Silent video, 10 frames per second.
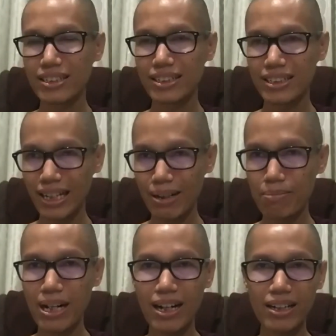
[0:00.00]

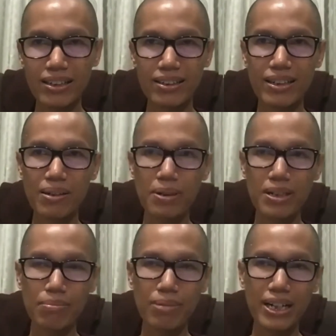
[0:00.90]
Dhamma
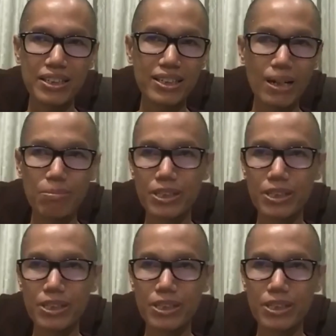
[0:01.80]
given by some